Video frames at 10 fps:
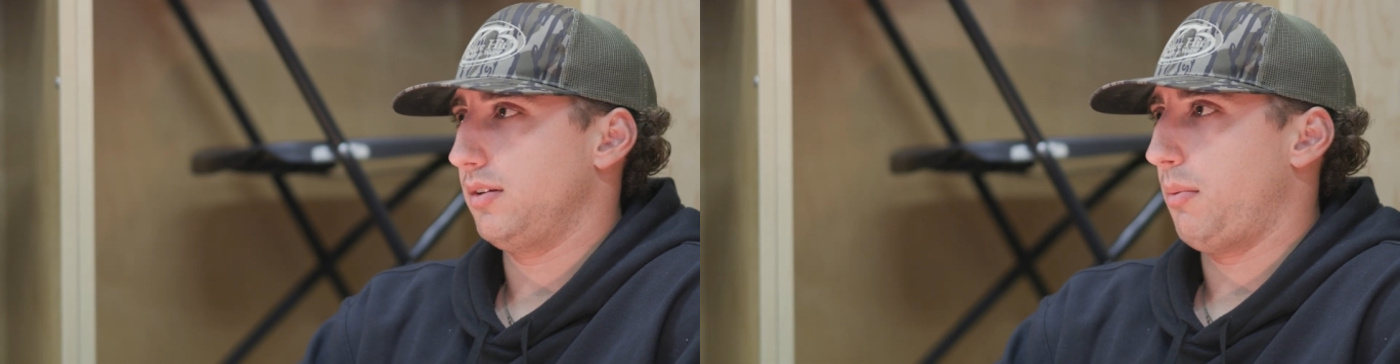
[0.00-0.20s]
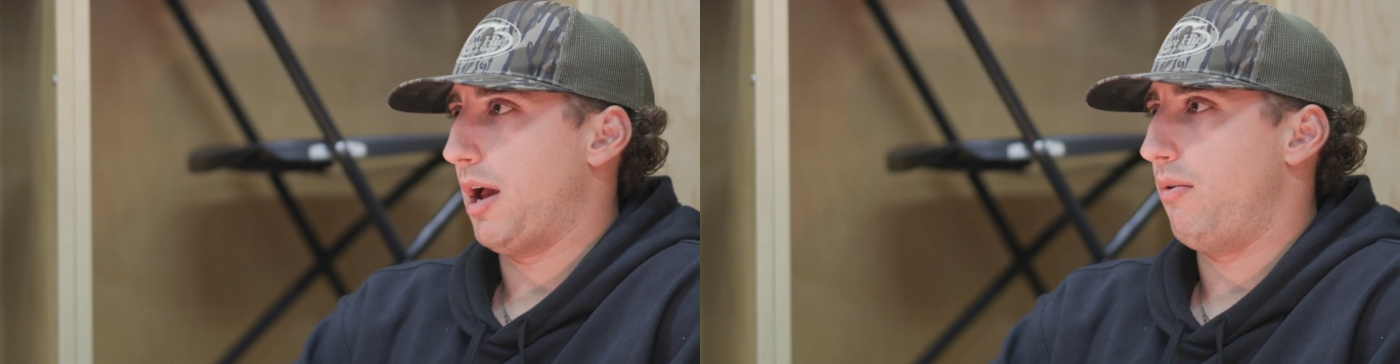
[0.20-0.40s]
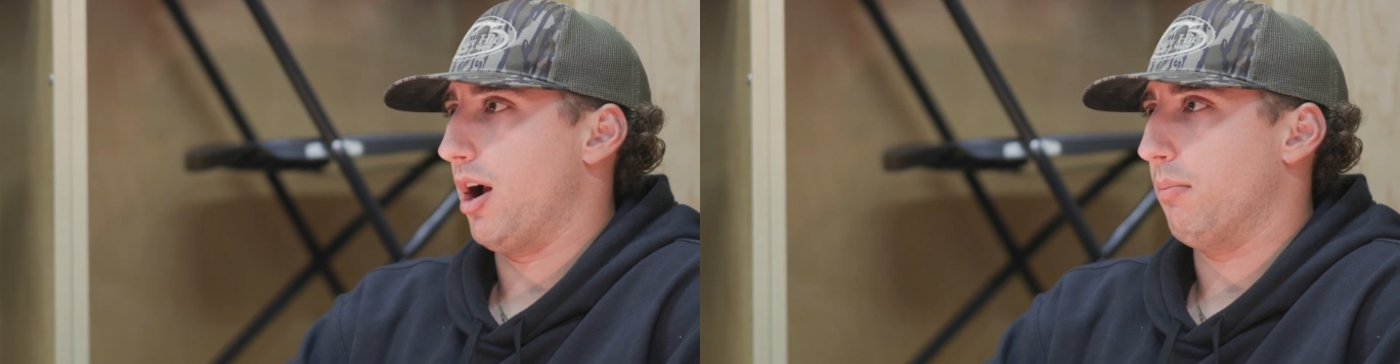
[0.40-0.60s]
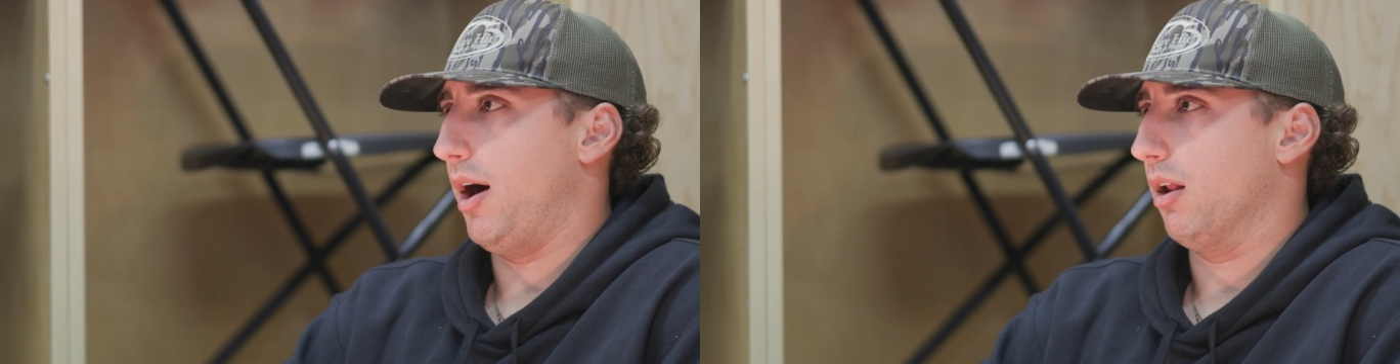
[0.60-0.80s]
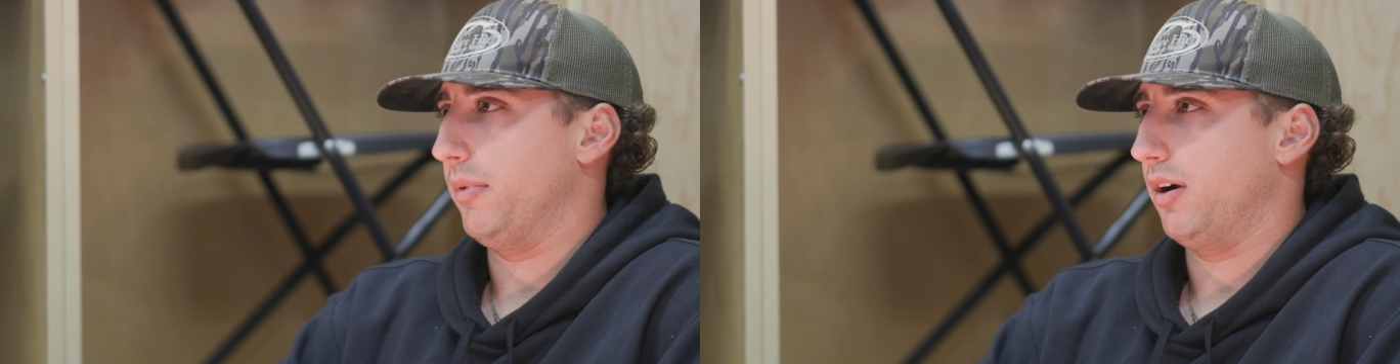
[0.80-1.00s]
I'm at rock
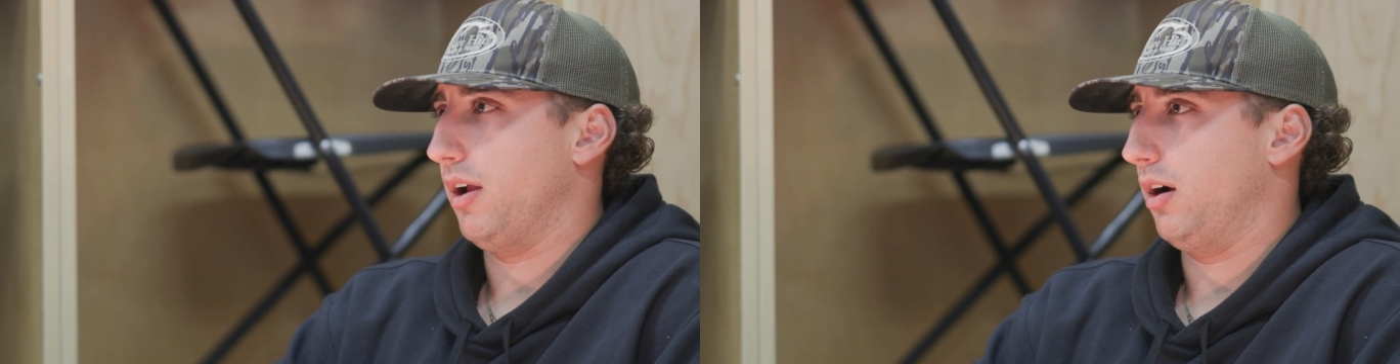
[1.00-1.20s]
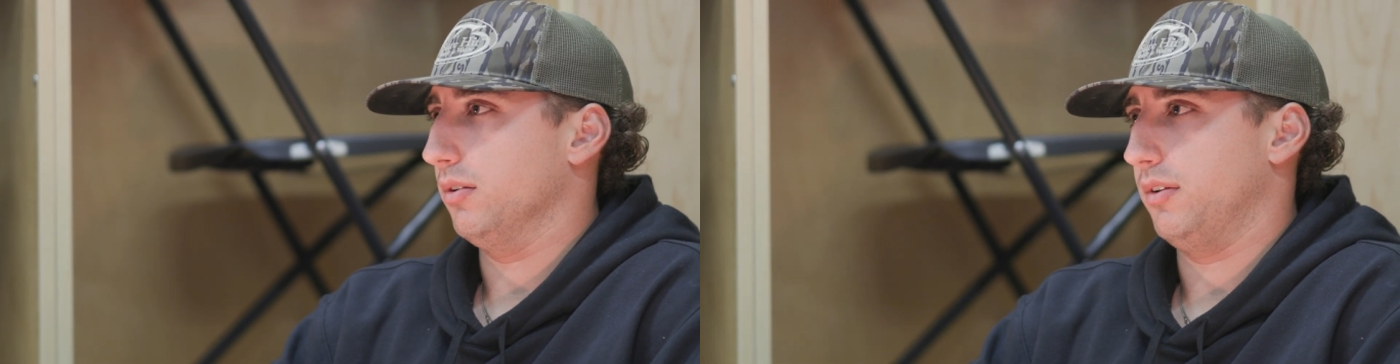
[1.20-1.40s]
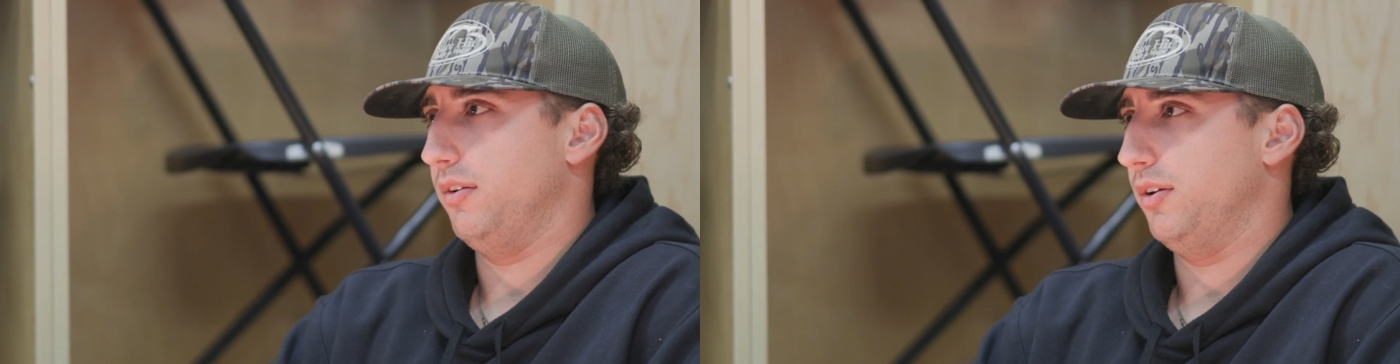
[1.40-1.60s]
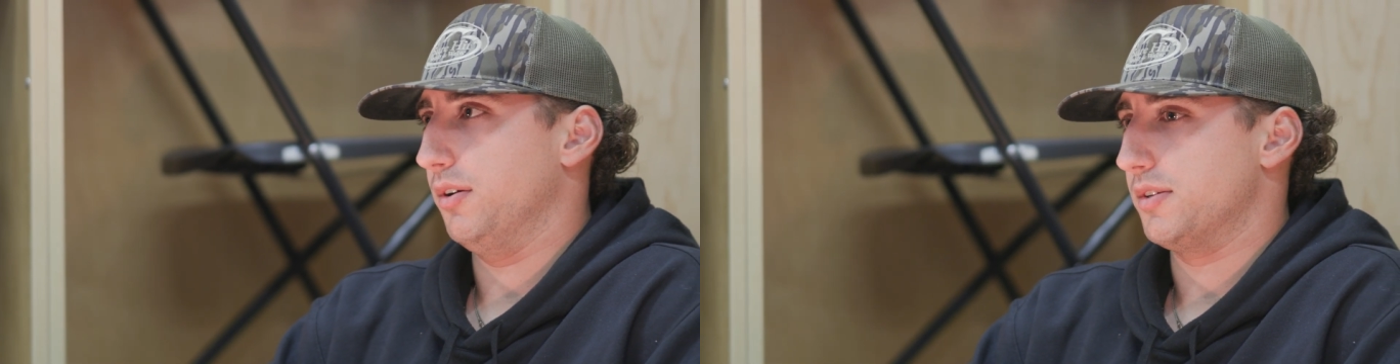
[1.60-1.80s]
bottom here. I don't know what to do.